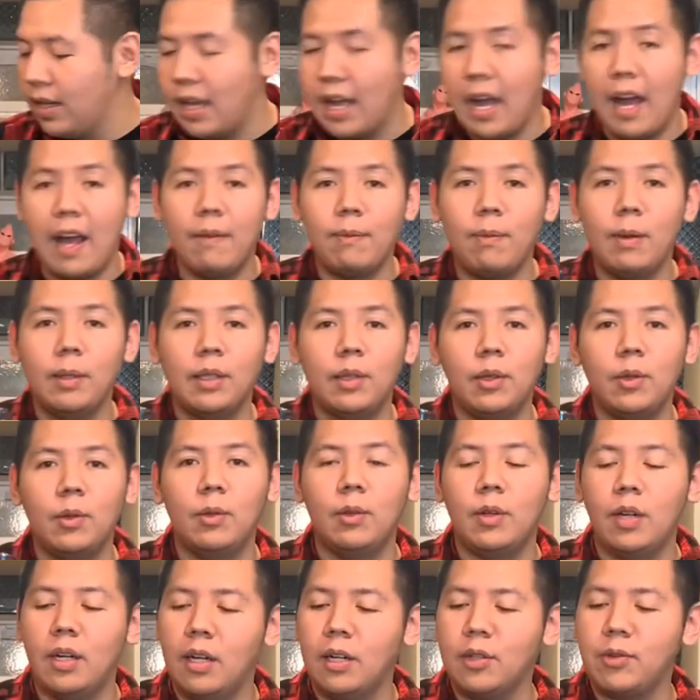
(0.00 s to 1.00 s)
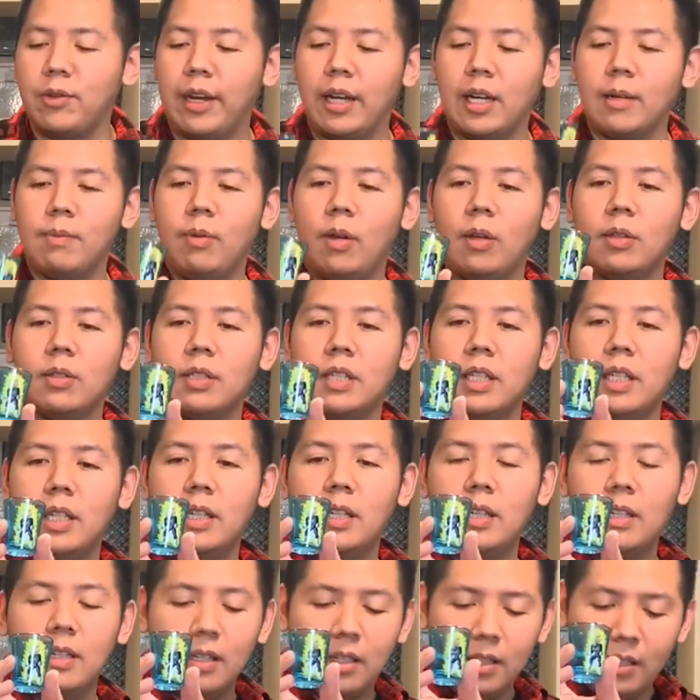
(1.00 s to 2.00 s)
I have my little Dragon Ball Z
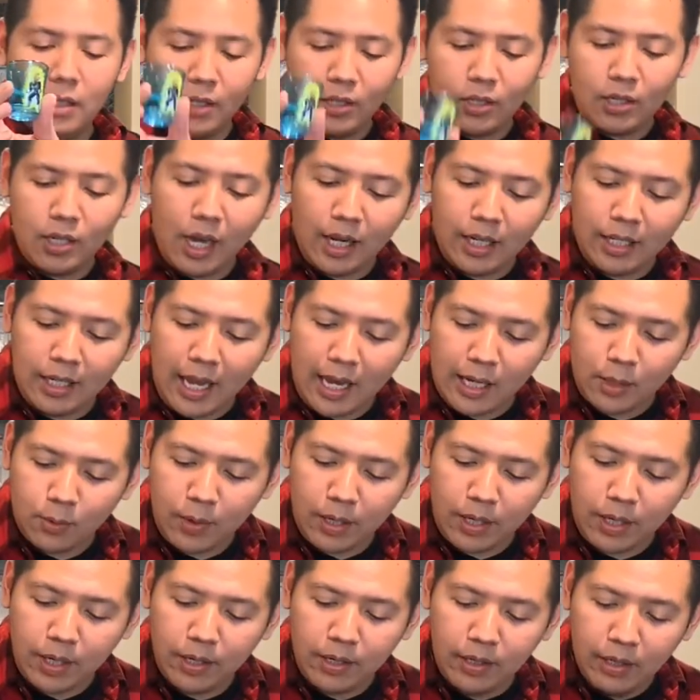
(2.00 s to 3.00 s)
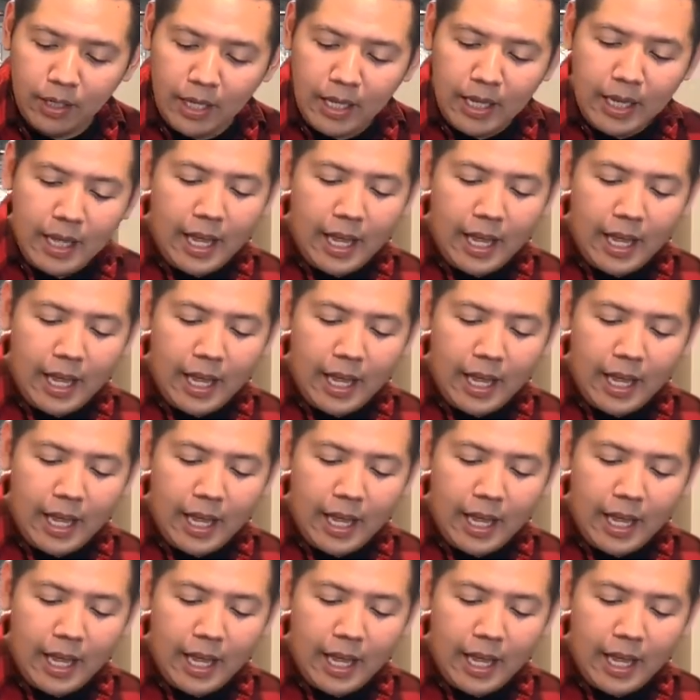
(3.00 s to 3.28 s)
shot glass right here,